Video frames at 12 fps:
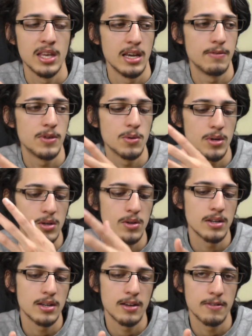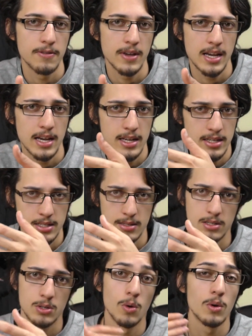If you are good enough at
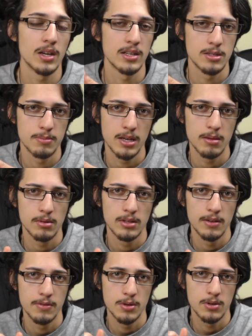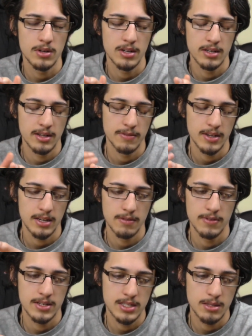talking to people, if you're good enough at
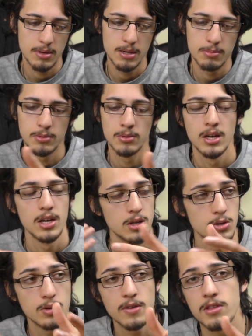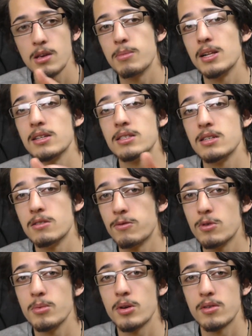convincing people, you do have the ability to
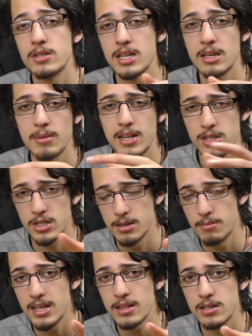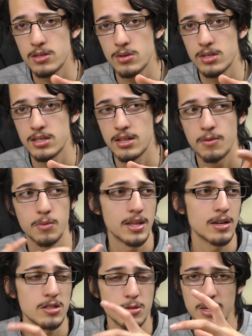form your own team and actually make that sort of stuff
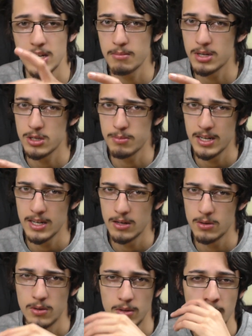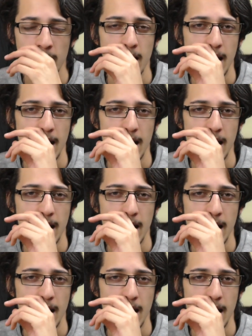without spending much money at all.